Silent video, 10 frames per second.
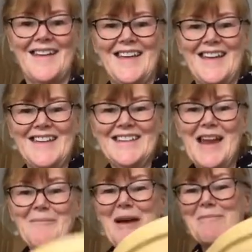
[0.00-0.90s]
Is
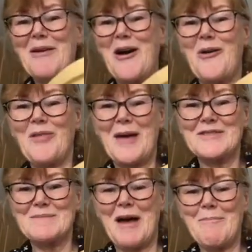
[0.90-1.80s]
that my bowl? That
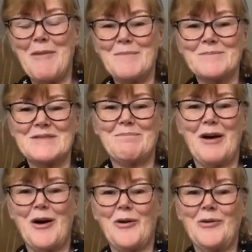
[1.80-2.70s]
was my mum's
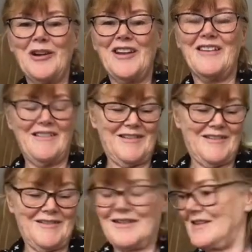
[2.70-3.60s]
bowl.
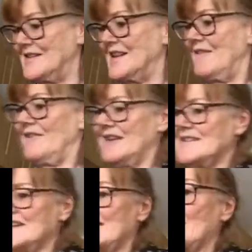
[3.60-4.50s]
Look, it's lovely,
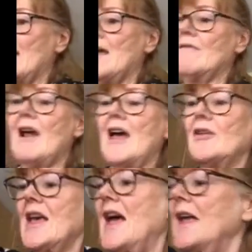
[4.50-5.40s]
isn't it?
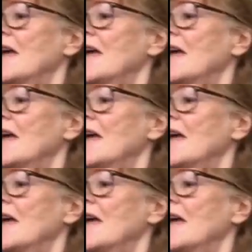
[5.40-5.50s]
Right, okay.